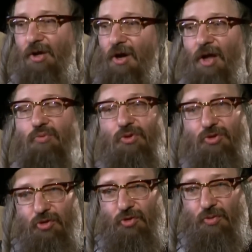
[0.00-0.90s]
God will
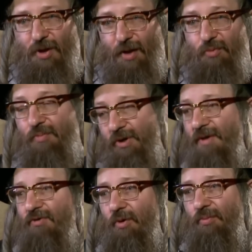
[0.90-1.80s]
do, and we
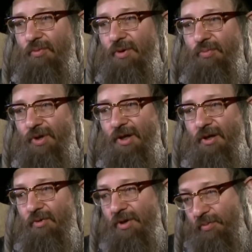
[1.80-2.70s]
believe
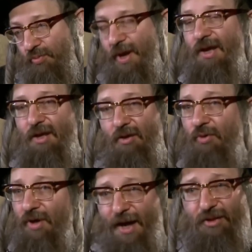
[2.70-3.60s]
we pray it
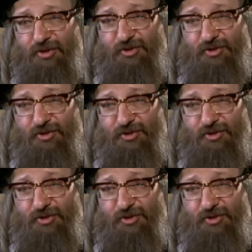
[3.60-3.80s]
will end.